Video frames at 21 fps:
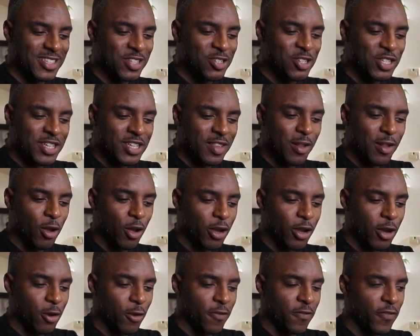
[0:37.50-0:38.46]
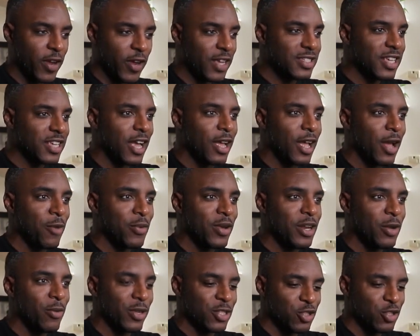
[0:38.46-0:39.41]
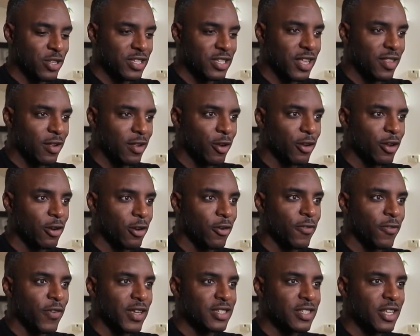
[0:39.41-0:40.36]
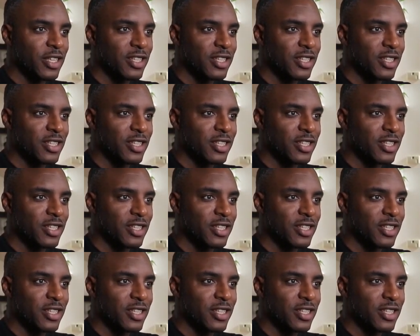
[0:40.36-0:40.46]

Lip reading: Did you see the look on her face? I really want you to see the look on her face.